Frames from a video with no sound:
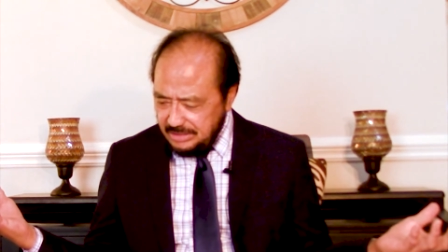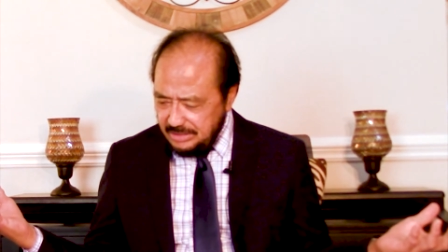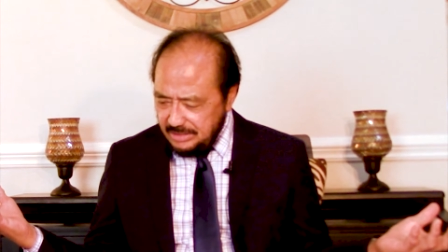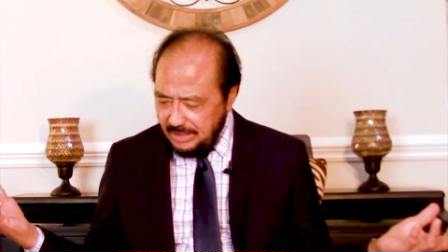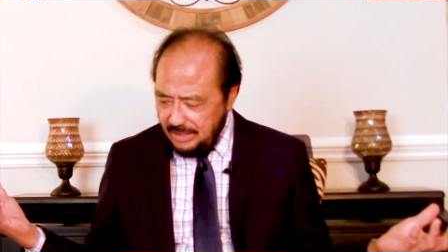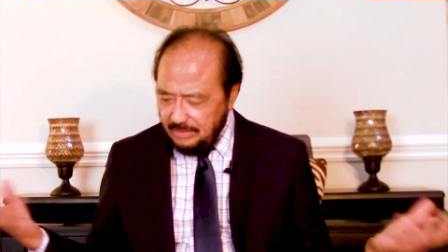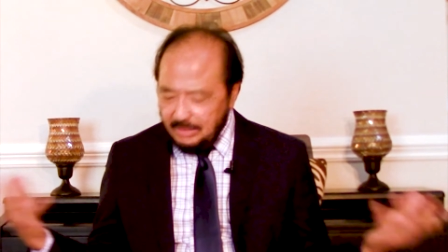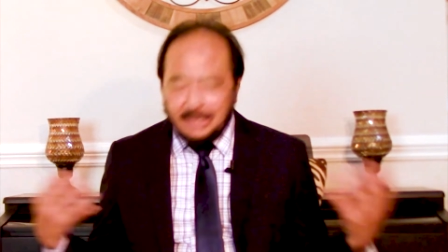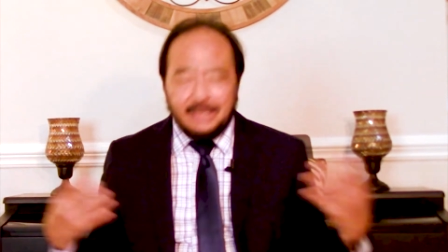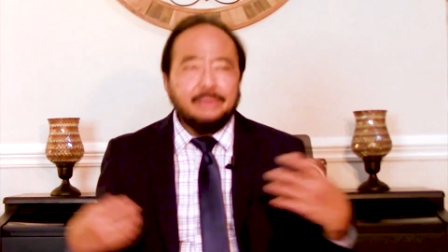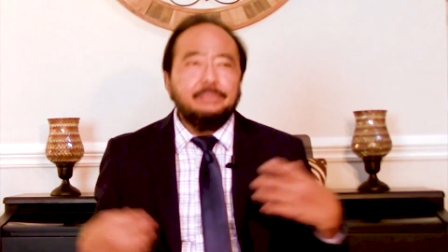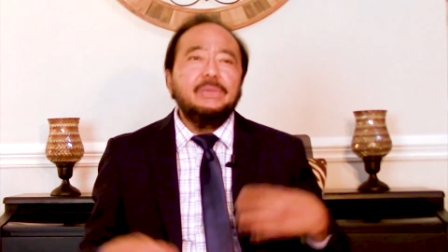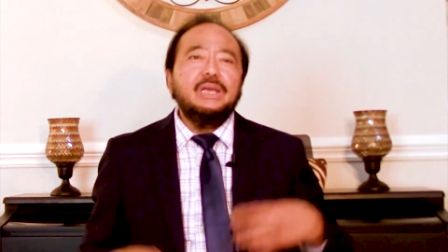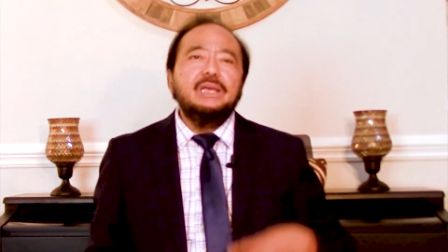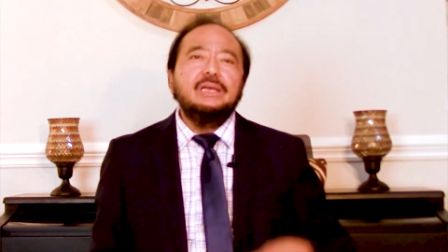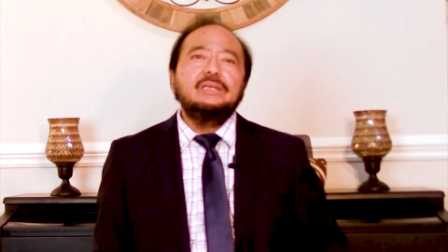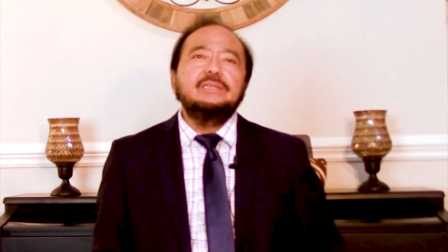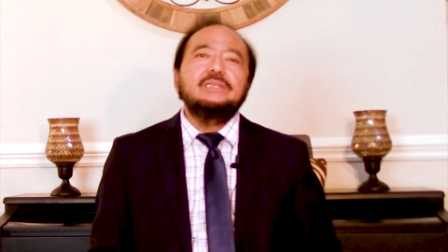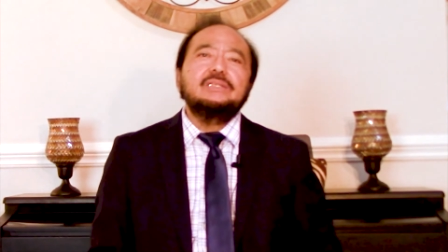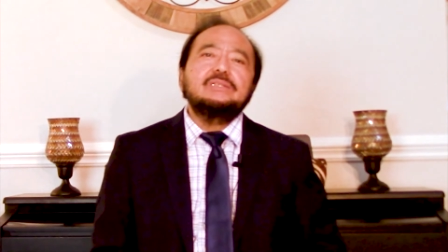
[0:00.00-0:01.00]
Now let me
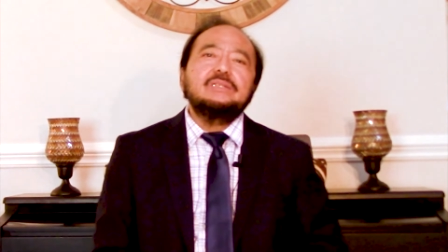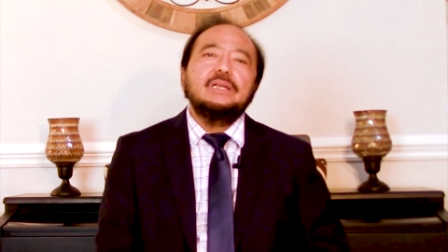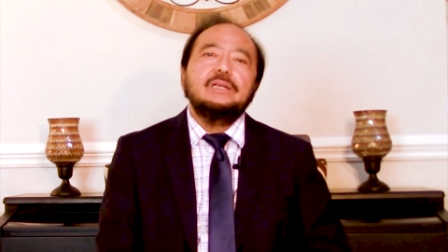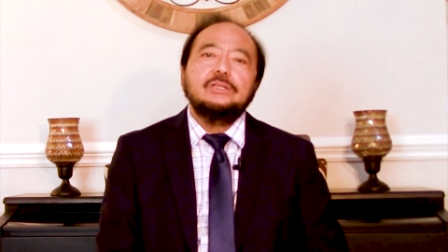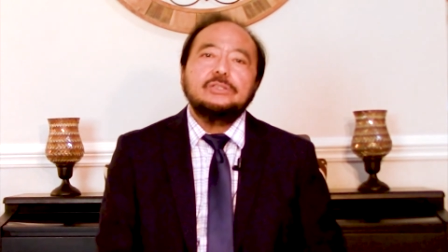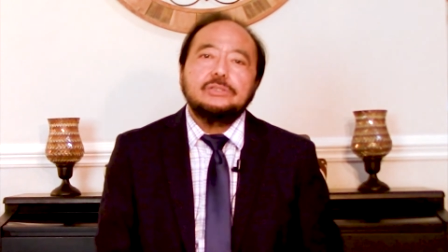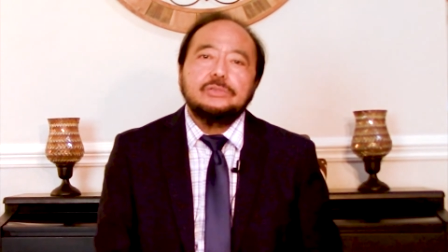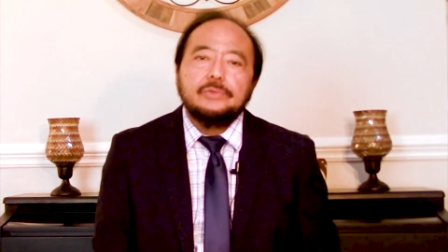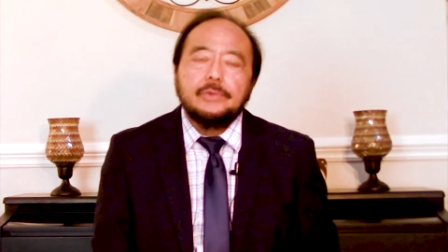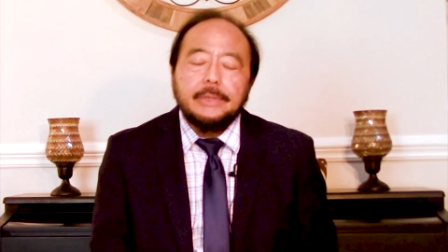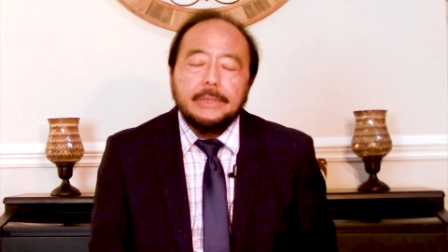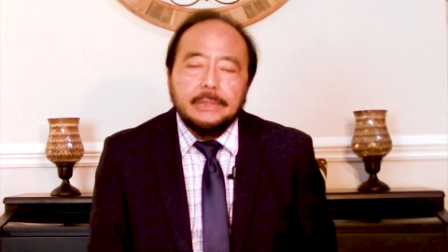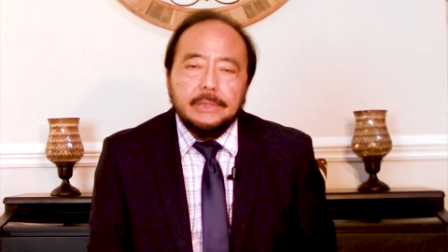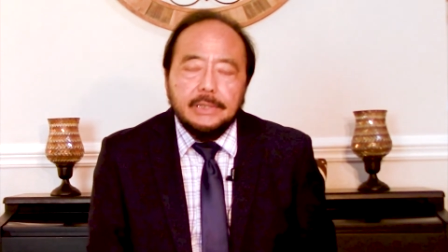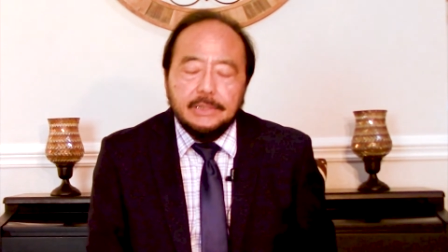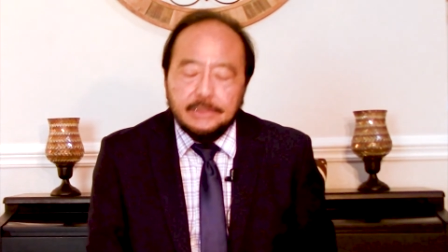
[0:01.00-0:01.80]
just illustrate this.